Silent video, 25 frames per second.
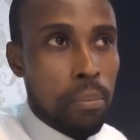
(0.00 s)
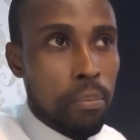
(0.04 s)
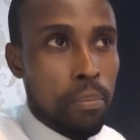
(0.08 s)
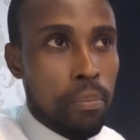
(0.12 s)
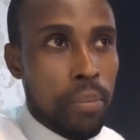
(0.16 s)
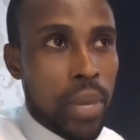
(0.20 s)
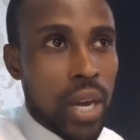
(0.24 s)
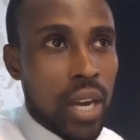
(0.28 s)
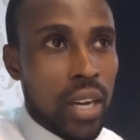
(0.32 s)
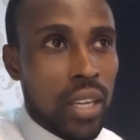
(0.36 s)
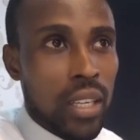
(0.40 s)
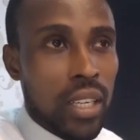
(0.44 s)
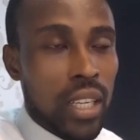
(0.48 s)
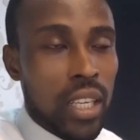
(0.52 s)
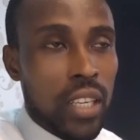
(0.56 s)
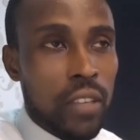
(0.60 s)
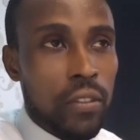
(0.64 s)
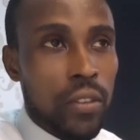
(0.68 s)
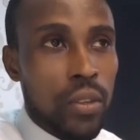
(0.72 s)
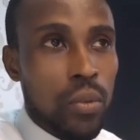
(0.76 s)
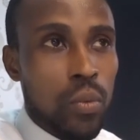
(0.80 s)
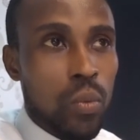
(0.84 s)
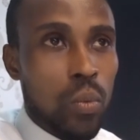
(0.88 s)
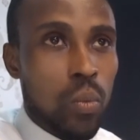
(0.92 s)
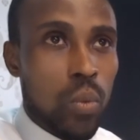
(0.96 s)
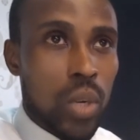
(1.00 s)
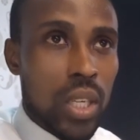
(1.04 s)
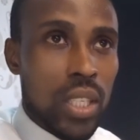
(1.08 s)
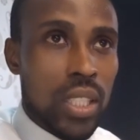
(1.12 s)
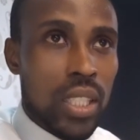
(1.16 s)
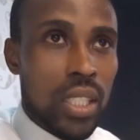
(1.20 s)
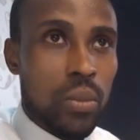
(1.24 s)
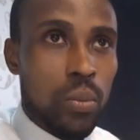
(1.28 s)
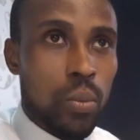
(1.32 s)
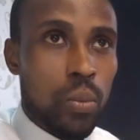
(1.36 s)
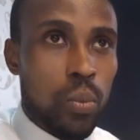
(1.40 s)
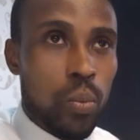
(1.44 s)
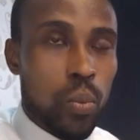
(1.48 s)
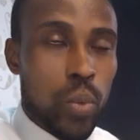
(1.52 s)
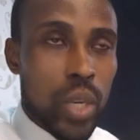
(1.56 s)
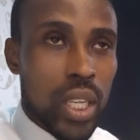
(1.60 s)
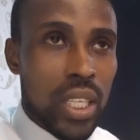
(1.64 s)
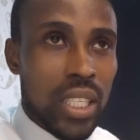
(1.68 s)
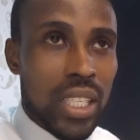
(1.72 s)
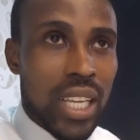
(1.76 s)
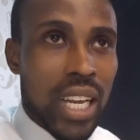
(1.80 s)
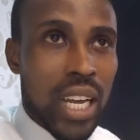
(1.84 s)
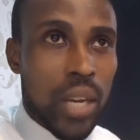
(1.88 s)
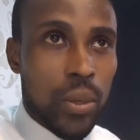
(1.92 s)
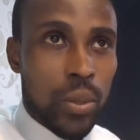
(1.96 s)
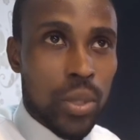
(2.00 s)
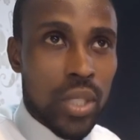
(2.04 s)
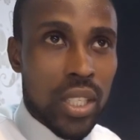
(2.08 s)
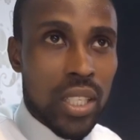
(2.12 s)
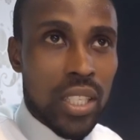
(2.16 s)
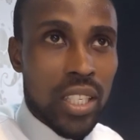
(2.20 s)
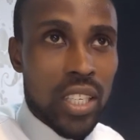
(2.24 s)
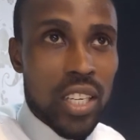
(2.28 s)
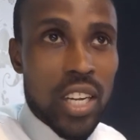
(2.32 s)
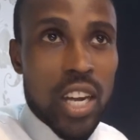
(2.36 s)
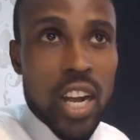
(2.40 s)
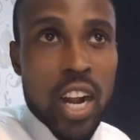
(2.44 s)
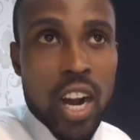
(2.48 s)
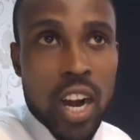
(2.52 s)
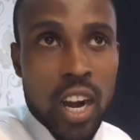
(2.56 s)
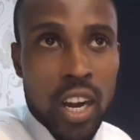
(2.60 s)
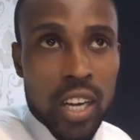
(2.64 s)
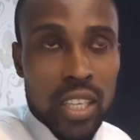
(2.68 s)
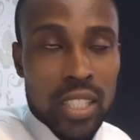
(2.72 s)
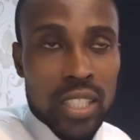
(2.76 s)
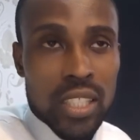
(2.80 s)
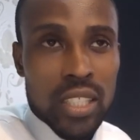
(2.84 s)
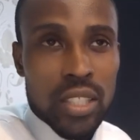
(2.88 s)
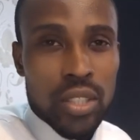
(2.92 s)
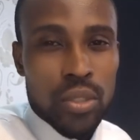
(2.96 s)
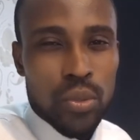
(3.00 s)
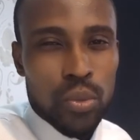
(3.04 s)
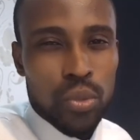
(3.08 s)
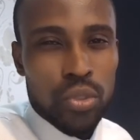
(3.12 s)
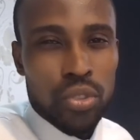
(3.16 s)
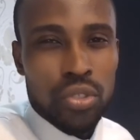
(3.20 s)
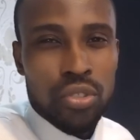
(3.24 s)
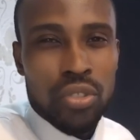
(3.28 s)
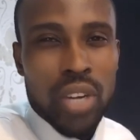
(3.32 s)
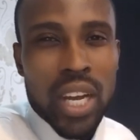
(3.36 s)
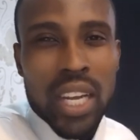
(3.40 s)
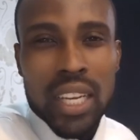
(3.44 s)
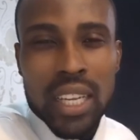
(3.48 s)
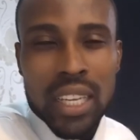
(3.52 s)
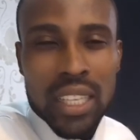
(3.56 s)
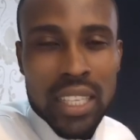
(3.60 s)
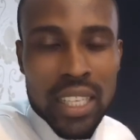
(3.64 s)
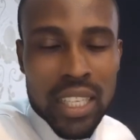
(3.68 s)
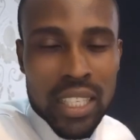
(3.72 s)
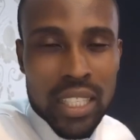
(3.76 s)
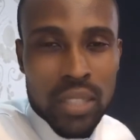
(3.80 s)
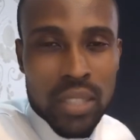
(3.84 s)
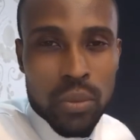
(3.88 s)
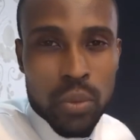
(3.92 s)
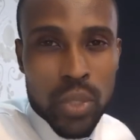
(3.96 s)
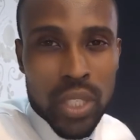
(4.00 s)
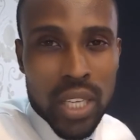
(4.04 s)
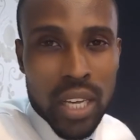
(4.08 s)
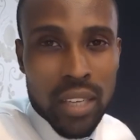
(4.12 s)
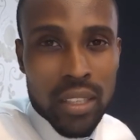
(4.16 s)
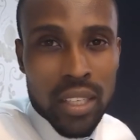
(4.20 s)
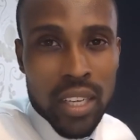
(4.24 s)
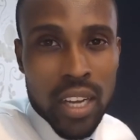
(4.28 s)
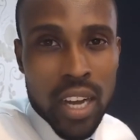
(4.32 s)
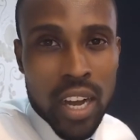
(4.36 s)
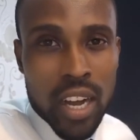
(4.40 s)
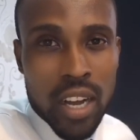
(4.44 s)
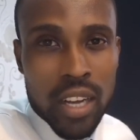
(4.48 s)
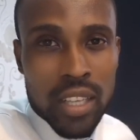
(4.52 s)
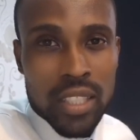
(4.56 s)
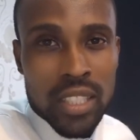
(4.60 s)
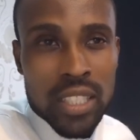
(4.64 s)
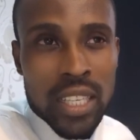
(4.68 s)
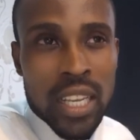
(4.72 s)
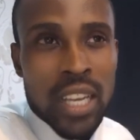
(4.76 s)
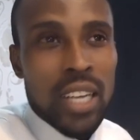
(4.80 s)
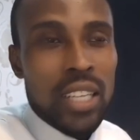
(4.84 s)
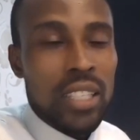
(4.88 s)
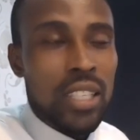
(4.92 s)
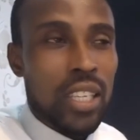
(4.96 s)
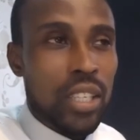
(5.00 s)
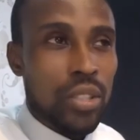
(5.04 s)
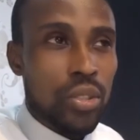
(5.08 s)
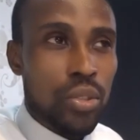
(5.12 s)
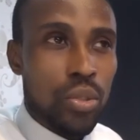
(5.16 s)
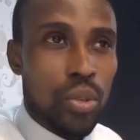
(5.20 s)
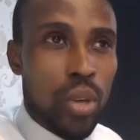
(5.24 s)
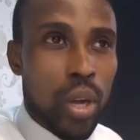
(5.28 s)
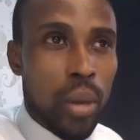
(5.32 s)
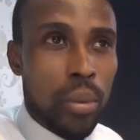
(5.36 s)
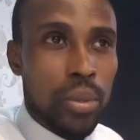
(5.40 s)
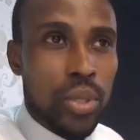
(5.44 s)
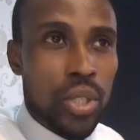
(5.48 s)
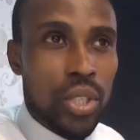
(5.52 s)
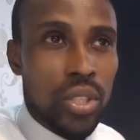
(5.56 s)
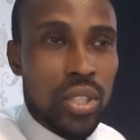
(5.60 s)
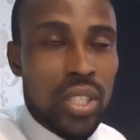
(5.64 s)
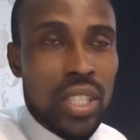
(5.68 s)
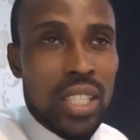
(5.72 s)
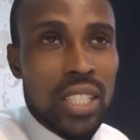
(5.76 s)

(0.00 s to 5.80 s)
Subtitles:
But if you want it without the ads, you'd rather get it without the ads, there are two options.